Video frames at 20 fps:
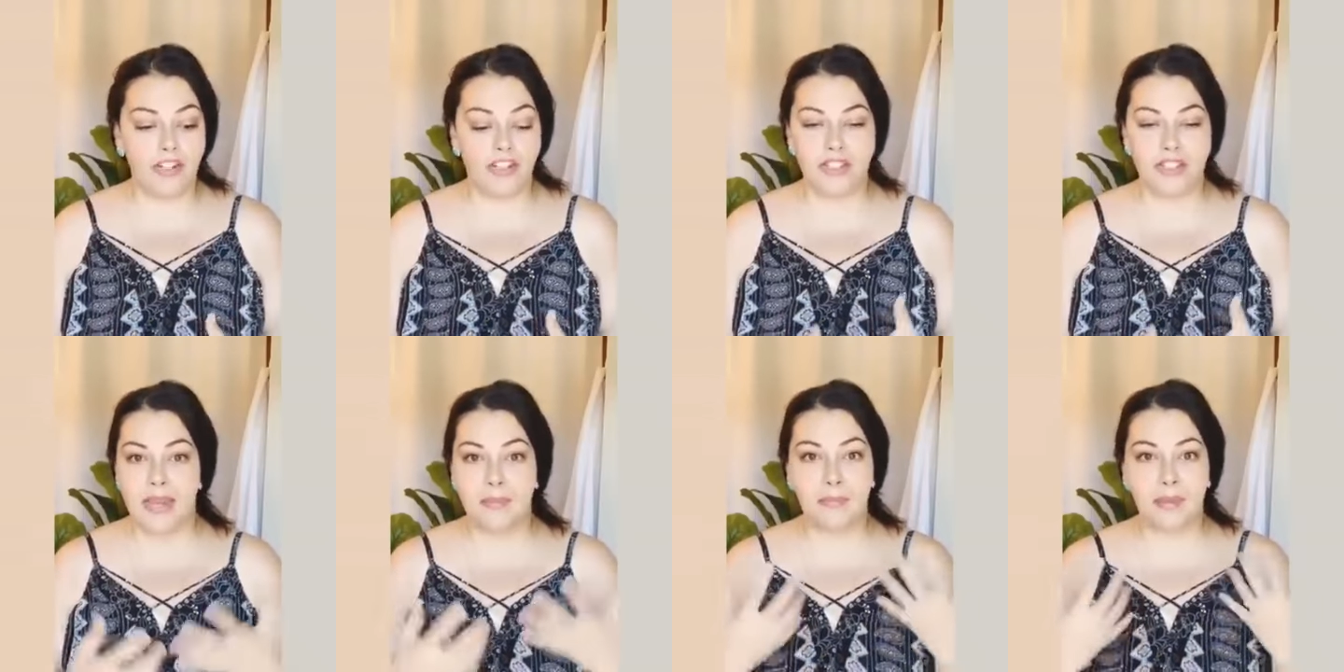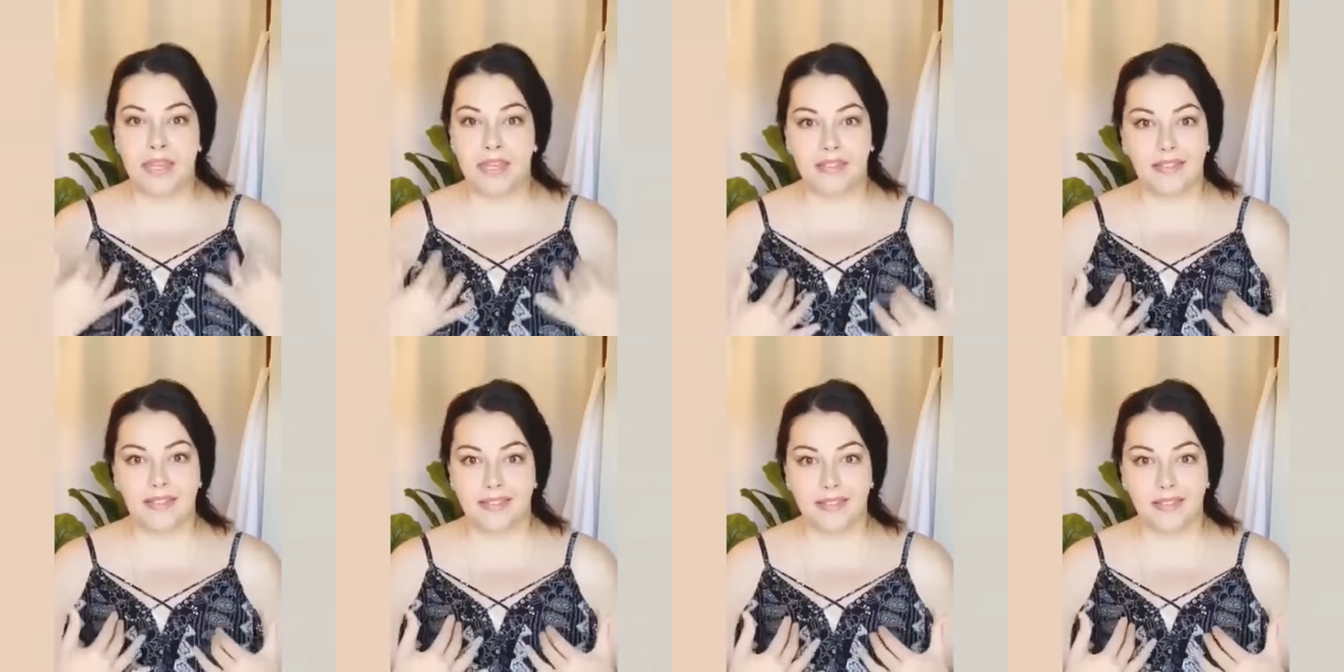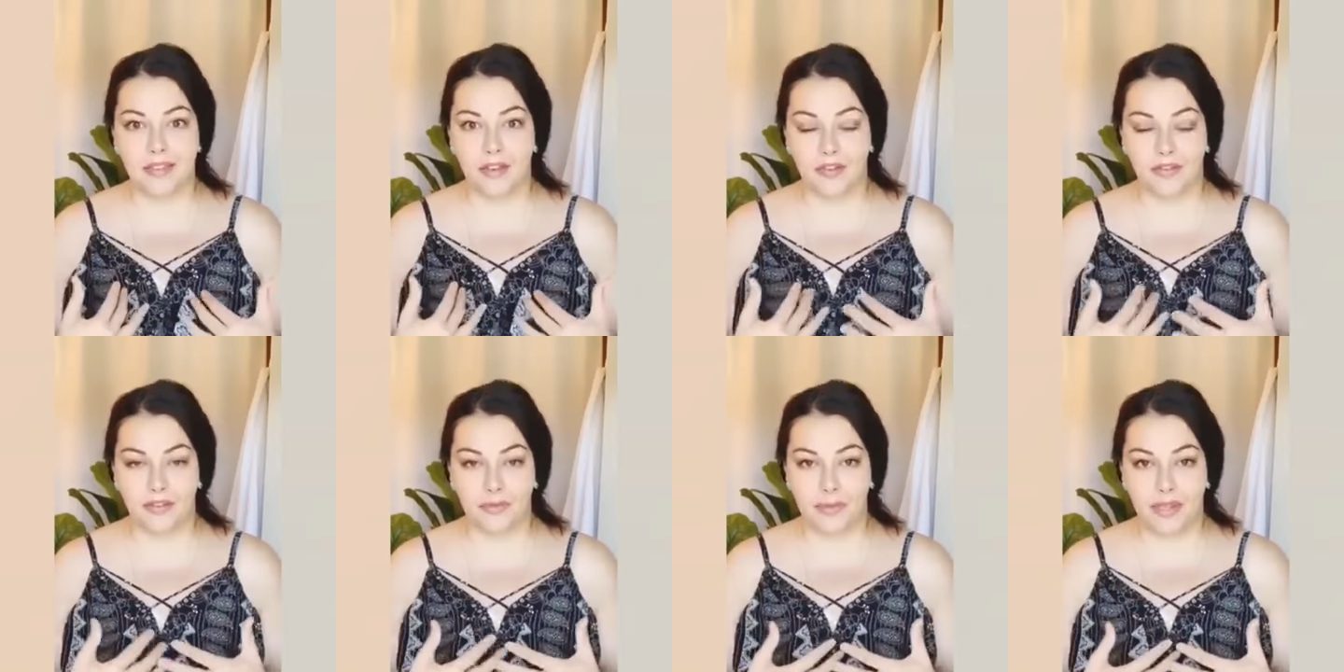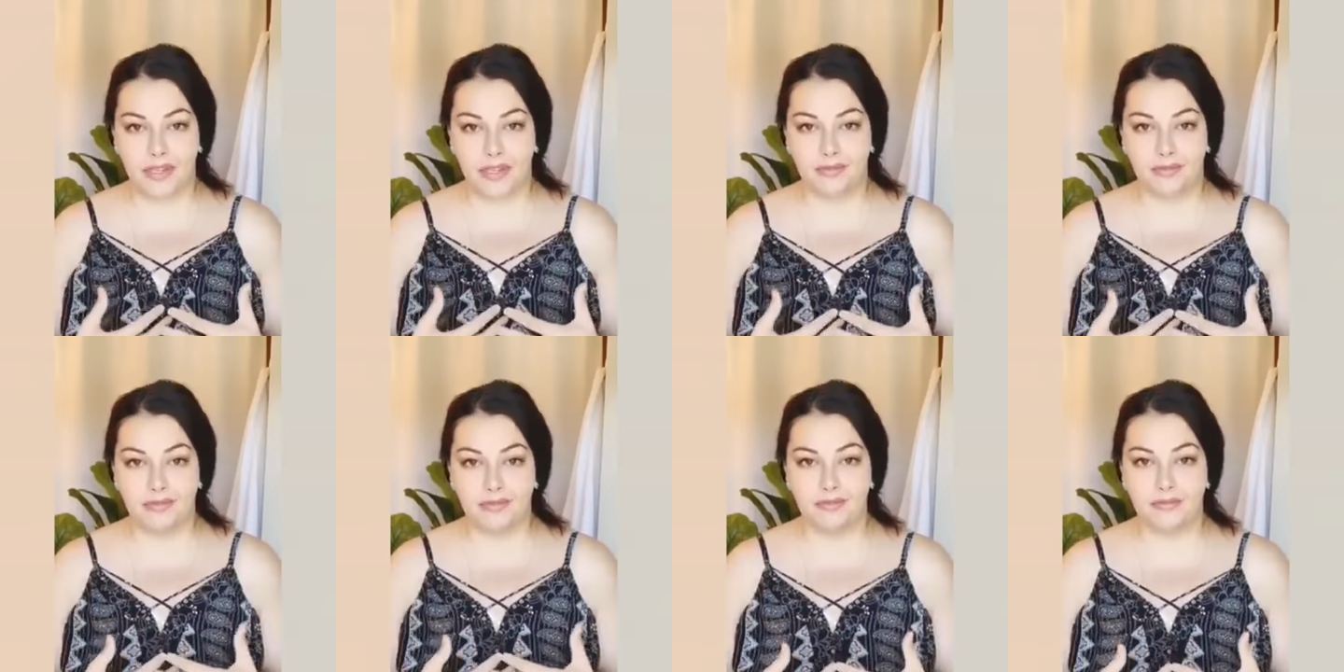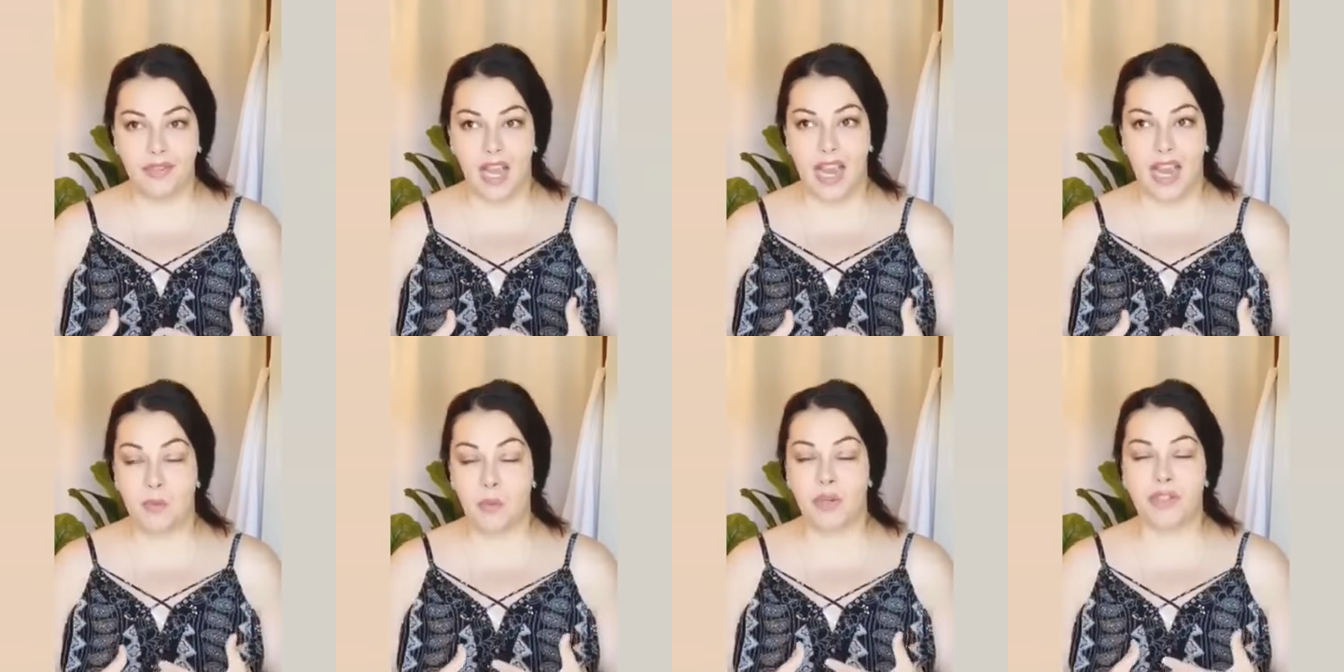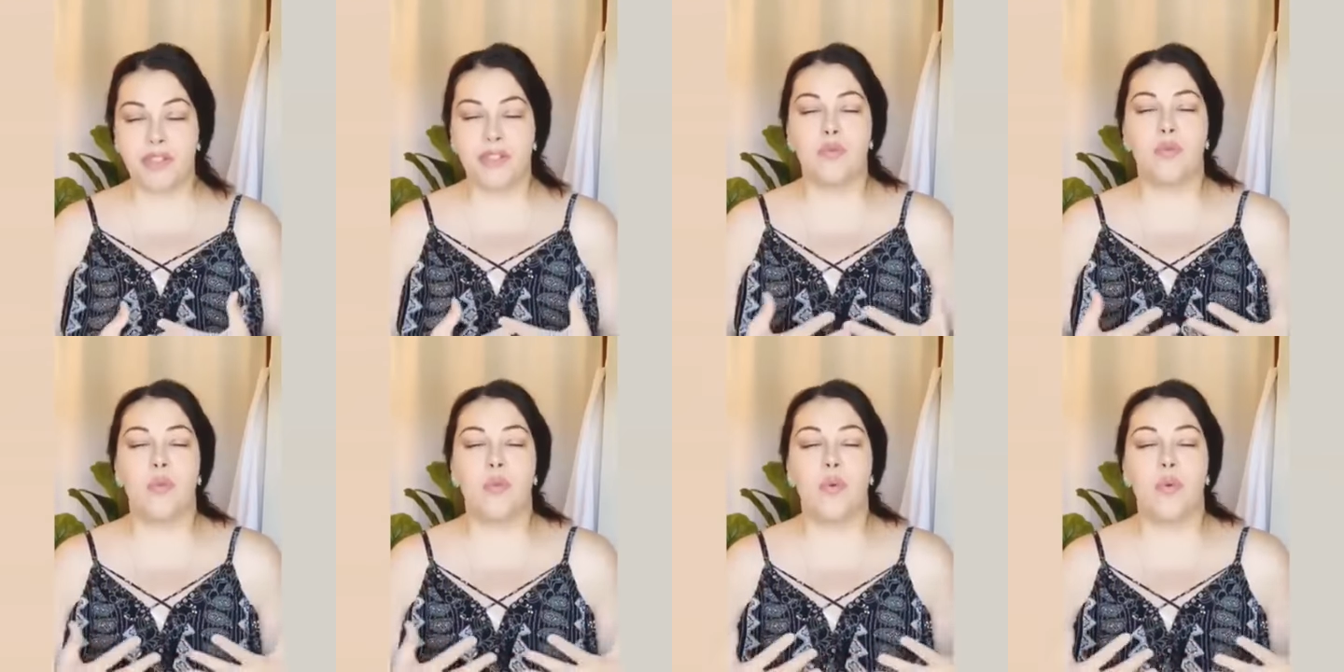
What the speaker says: just had peace over me. I wasn't